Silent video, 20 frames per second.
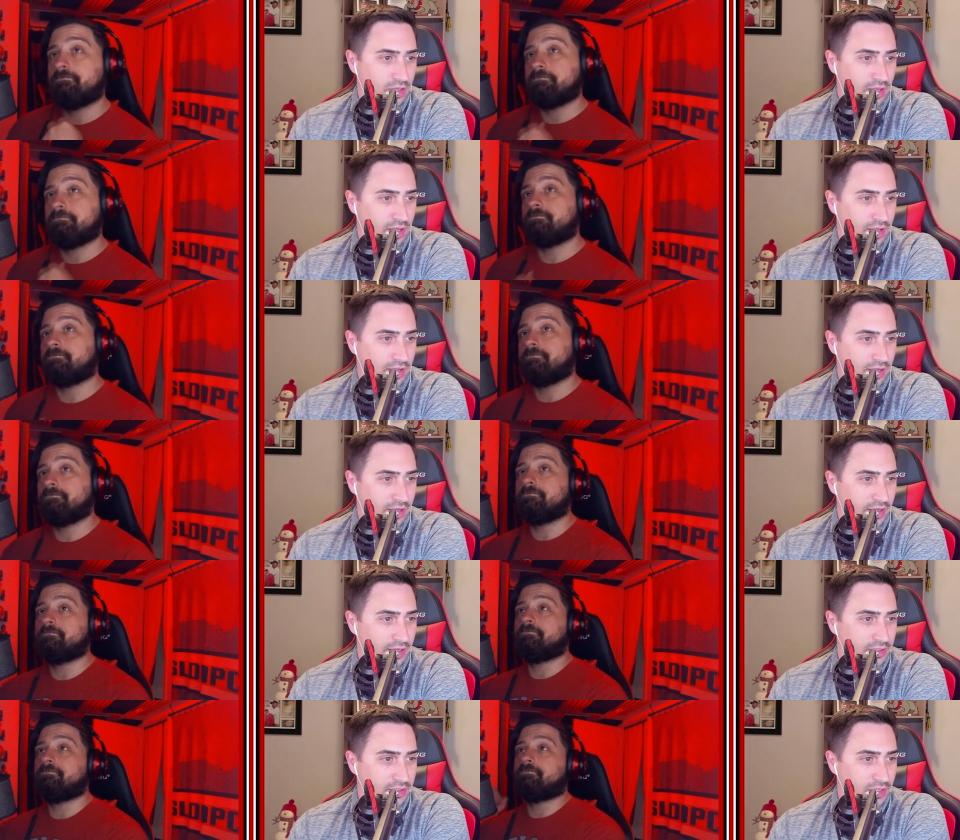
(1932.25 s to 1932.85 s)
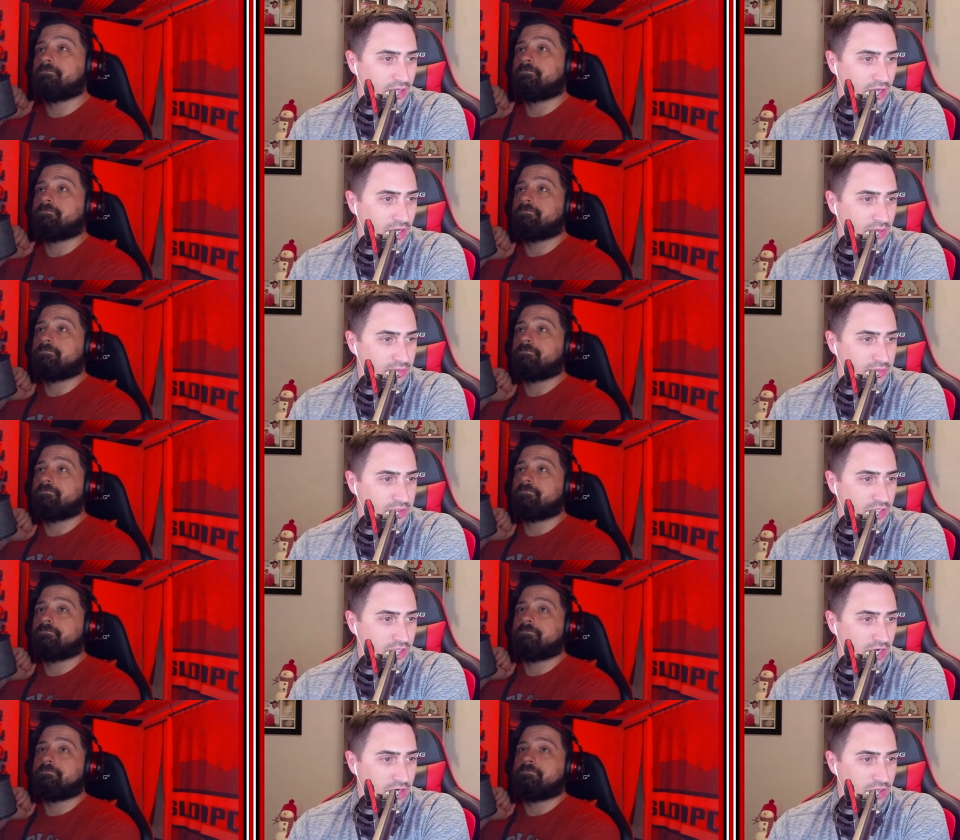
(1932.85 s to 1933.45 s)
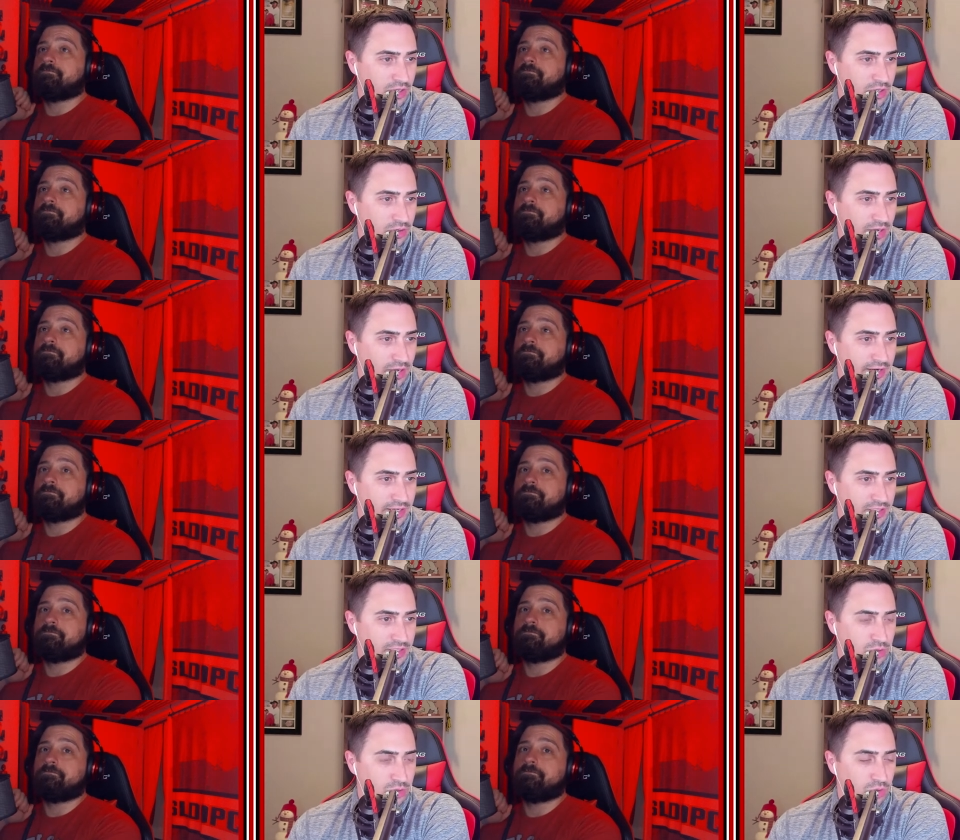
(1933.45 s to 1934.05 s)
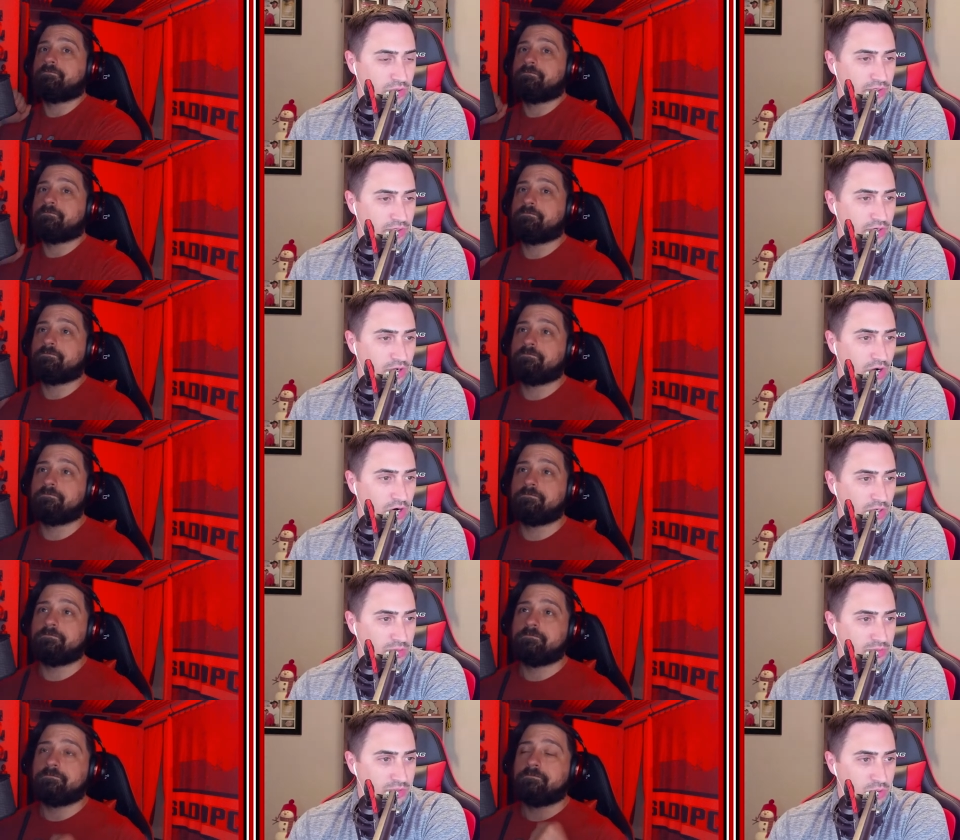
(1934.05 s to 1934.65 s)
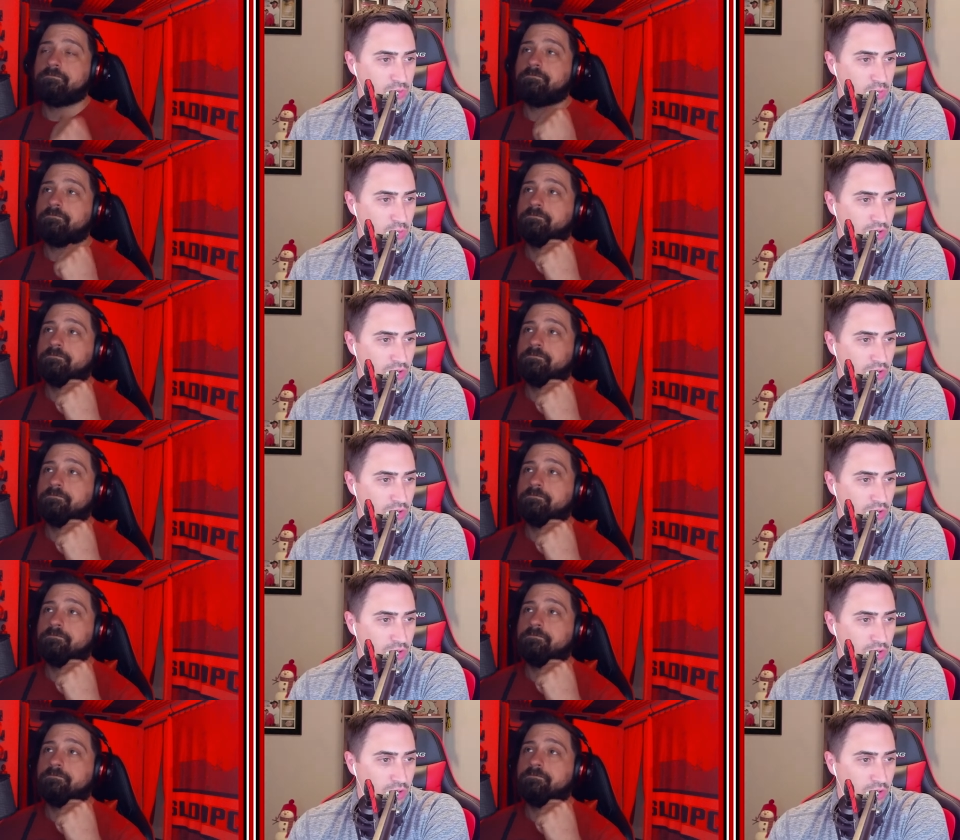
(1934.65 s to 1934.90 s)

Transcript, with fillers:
Speaker 1: and um, Johnny Unitas Golden Arms